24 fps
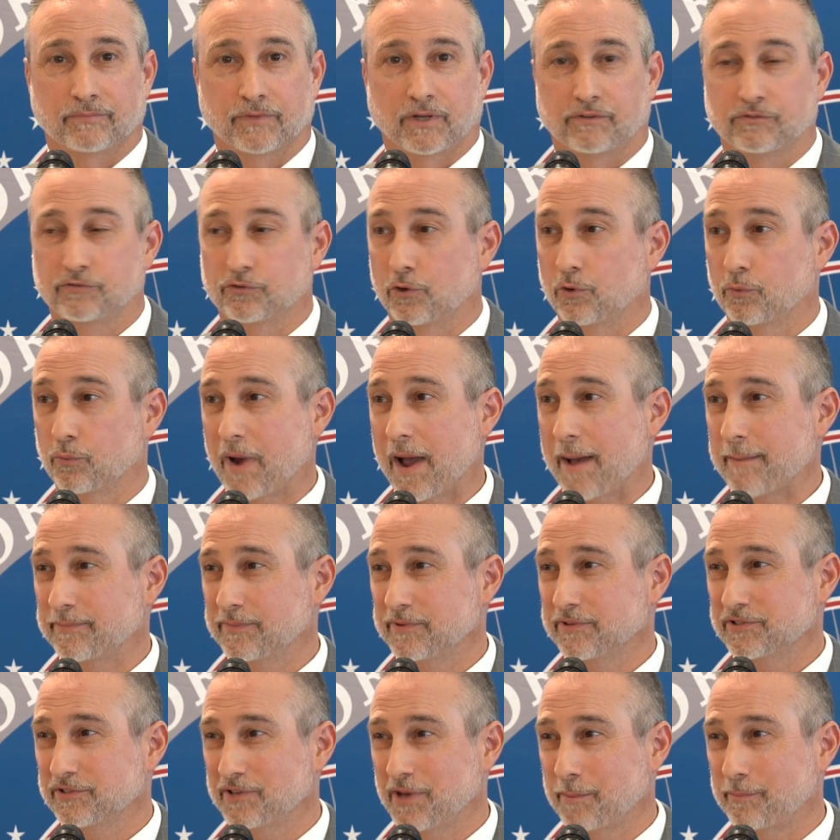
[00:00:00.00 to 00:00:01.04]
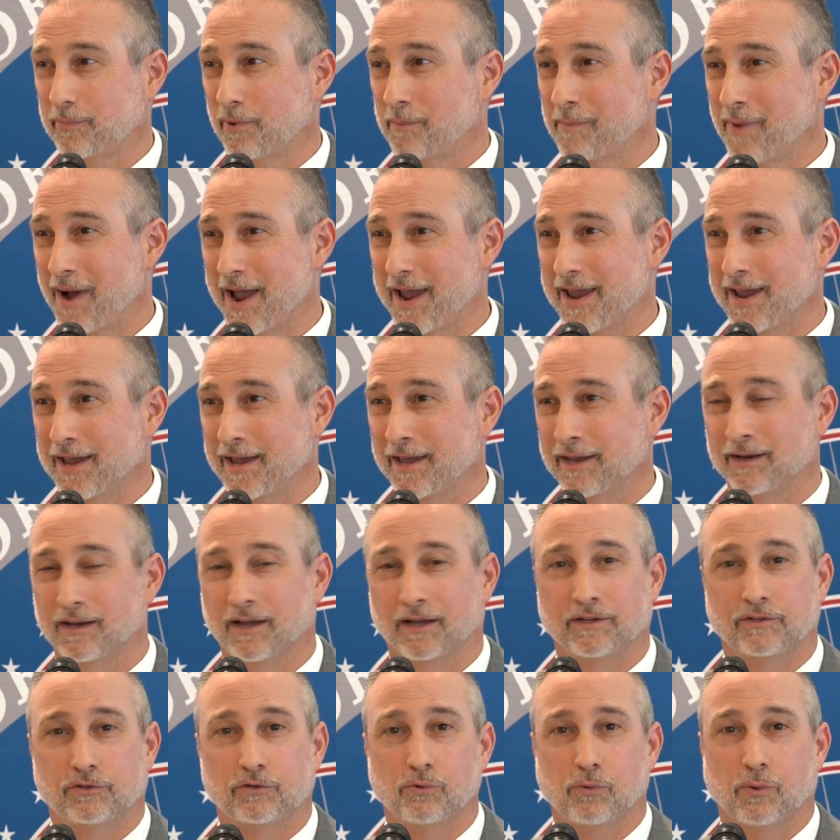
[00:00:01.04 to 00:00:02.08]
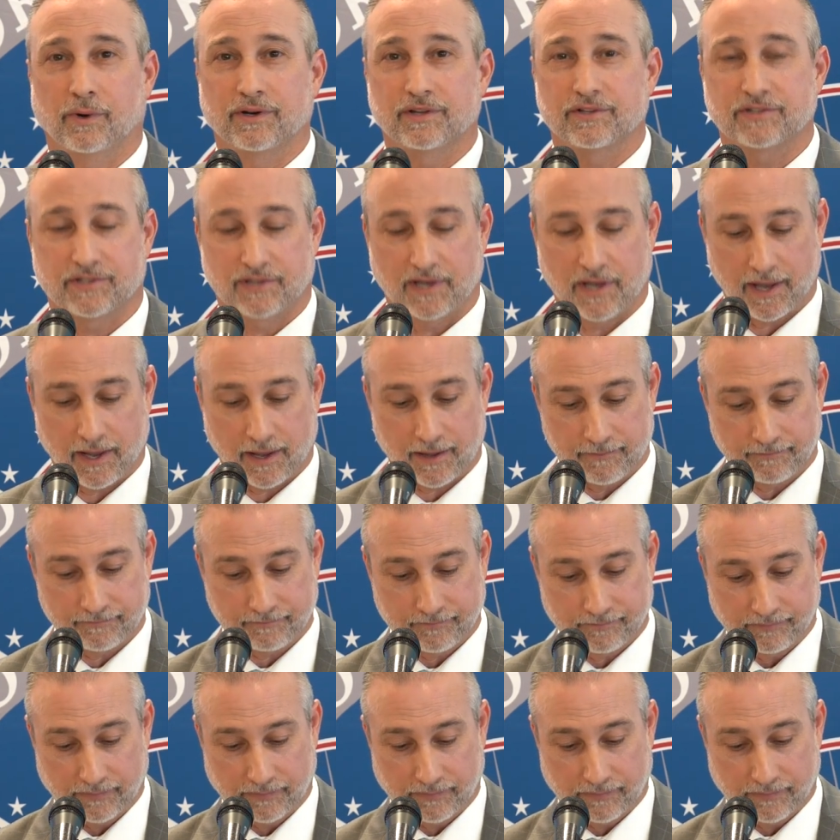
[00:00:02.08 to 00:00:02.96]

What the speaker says: So to wrap this up on my end, I do want to say